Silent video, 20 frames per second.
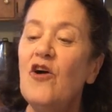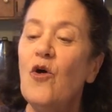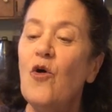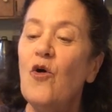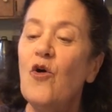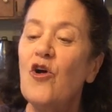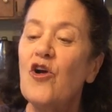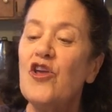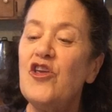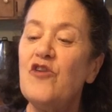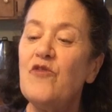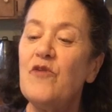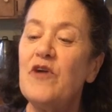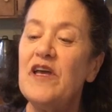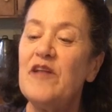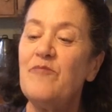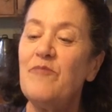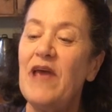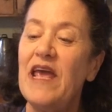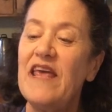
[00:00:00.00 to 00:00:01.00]
or you
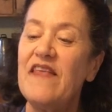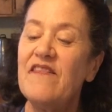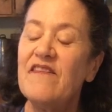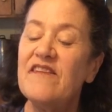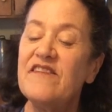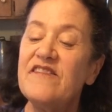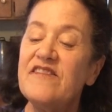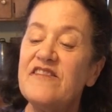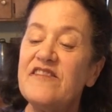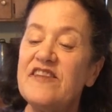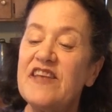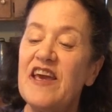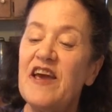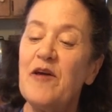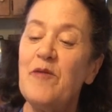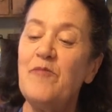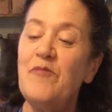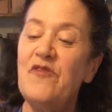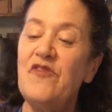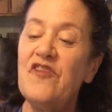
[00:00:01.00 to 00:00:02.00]
can make the
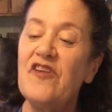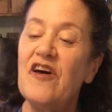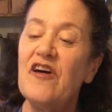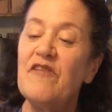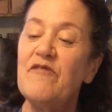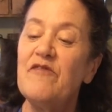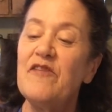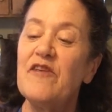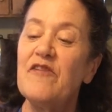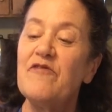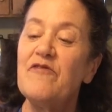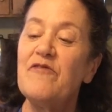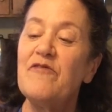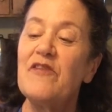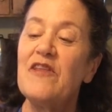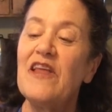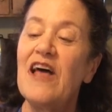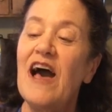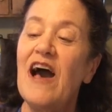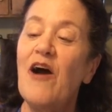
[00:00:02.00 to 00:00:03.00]
stems of the
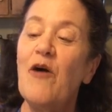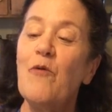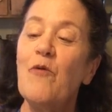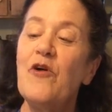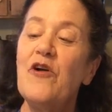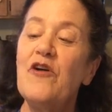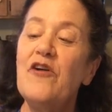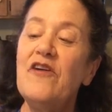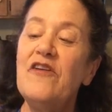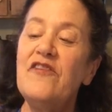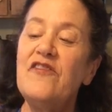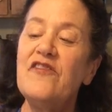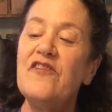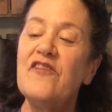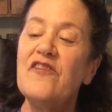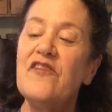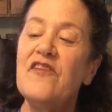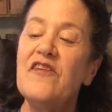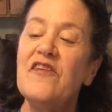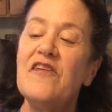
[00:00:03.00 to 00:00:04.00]

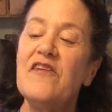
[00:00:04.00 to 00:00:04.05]
flowers.